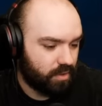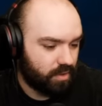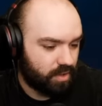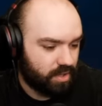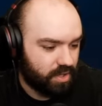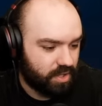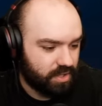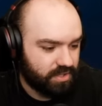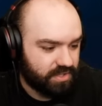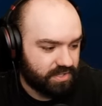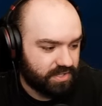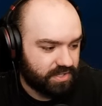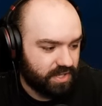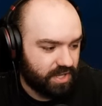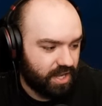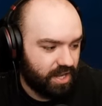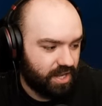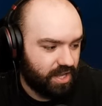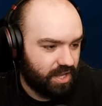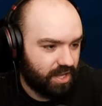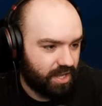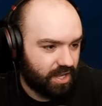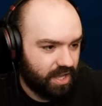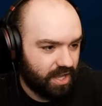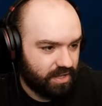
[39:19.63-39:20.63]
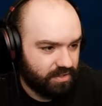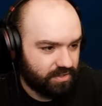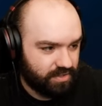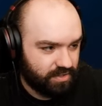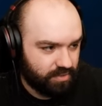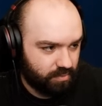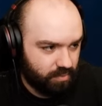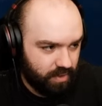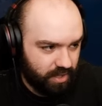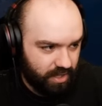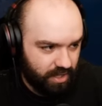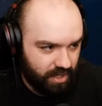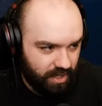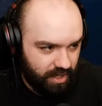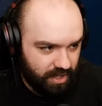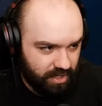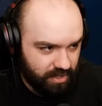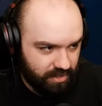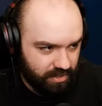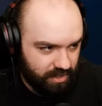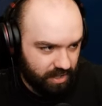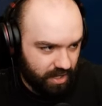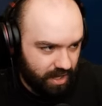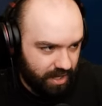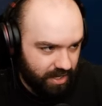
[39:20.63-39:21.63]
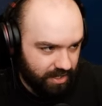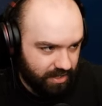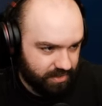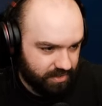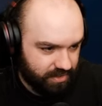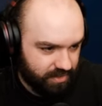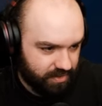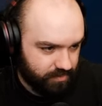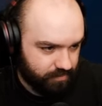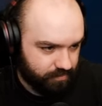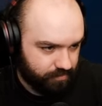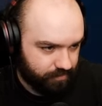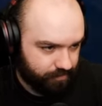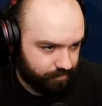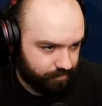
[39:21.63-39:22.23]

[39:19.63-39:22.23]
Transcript: because any encounter where Ian dies